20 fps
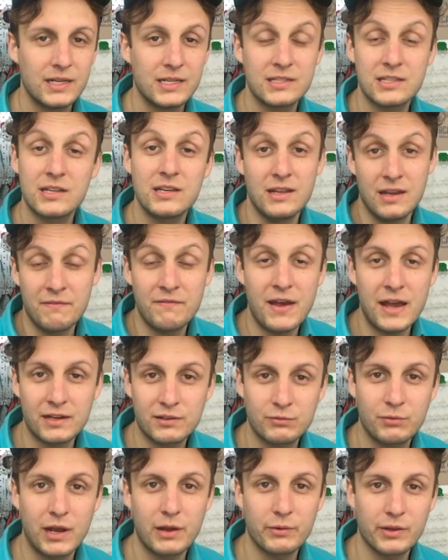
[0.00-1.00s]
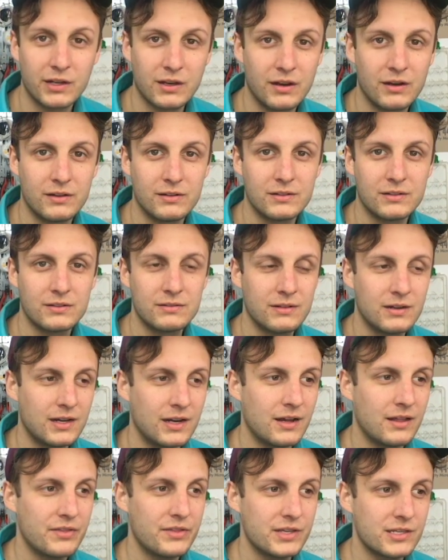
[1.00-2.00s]
It's in fact why we call
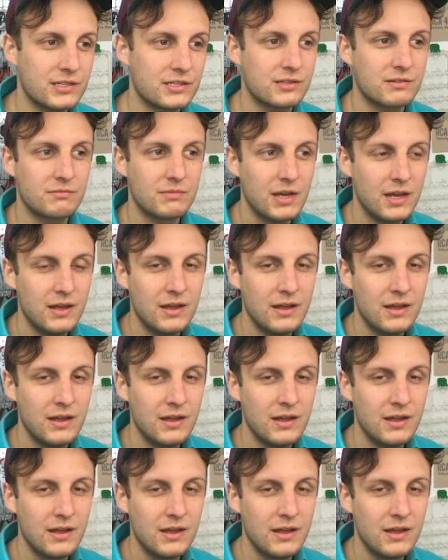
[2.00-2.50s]
this